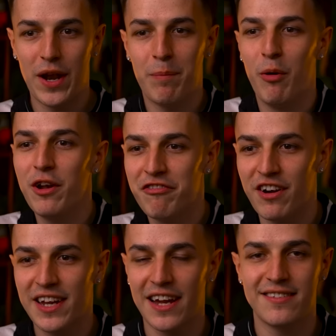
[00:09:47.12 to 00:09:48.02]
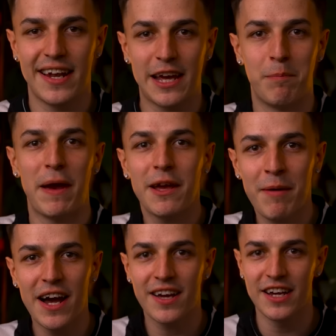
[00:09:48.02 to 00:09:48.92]
her boyfriend gets her, like, a Big
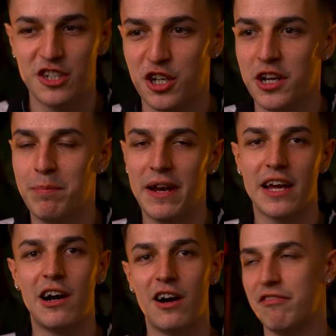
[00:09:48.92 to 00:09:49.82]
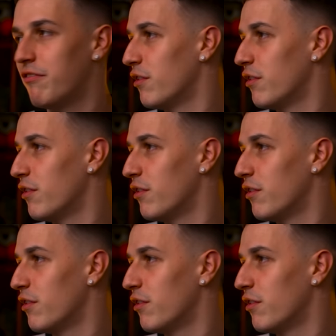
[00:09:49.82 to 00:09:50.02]
Mac, is she gonna be like, oh, f